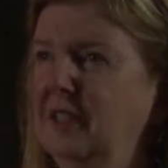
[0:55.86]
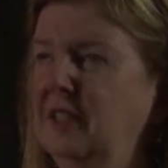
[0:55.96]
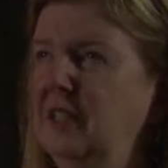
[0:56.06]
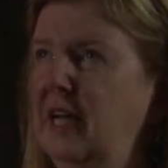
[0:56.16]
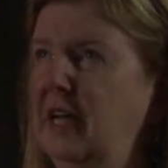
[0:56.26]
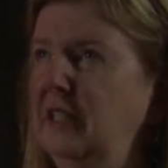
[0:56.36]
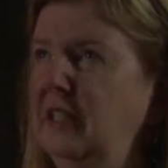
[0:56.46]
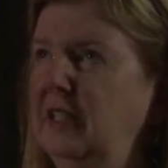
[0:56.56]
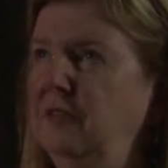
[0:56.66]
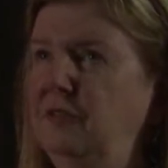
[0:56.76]
that
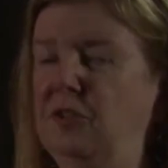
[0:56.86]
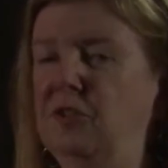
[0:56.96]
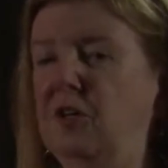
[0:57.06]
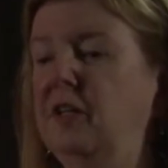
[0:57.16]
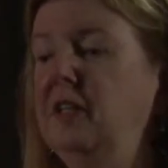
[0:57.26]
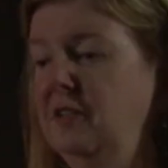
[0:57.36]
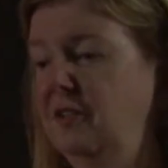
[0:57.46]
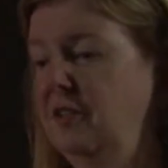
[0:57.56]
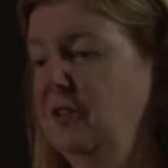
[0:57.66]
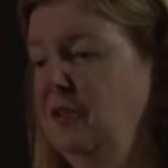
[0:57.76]
if you started
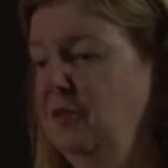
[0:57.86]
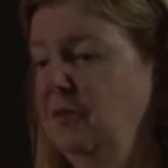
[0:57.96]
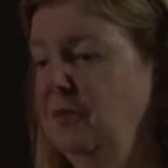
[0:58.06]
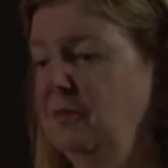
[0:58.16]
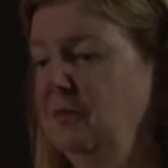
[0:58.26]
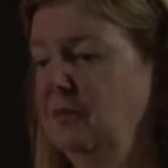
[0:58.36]
to